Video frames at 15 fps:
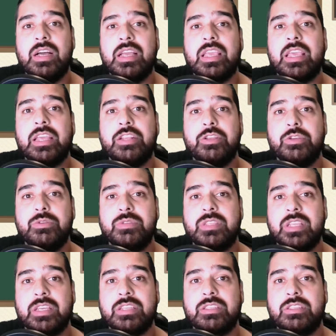can use
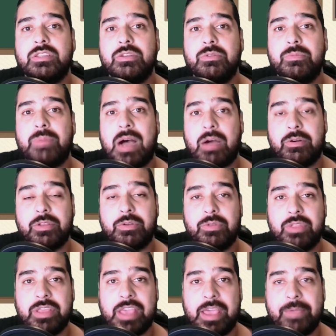things to power through
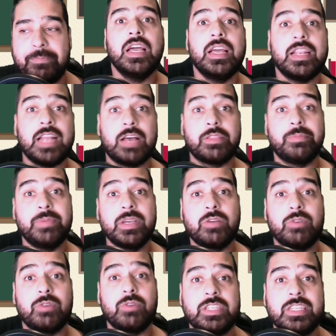the game. Now, the big
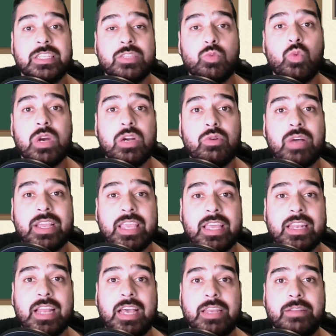question is, where do I get an
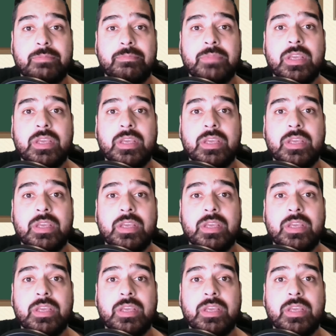item?